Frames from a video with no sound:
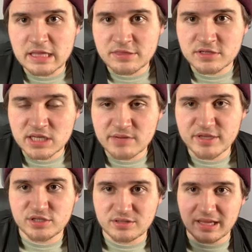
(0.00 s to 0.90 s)
there's
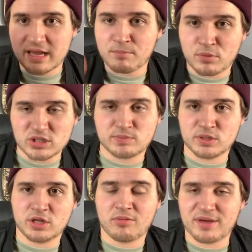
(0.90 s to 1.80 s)
going to be like
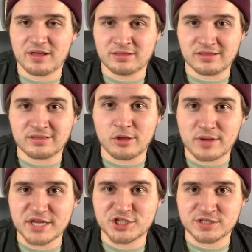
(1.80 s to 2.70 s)
multiple
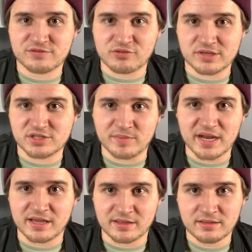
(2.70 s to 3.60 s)
locations for
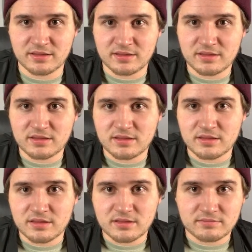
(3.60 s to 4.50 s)
WrestleMania.
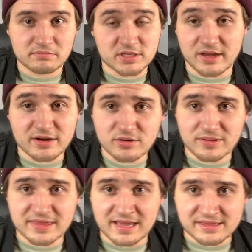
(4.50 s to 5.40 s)
So I don't know what
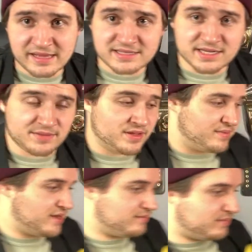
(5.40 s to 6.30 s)
the heck that's going to be
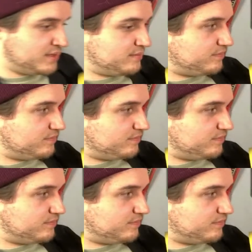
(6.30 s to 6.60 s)
about, but...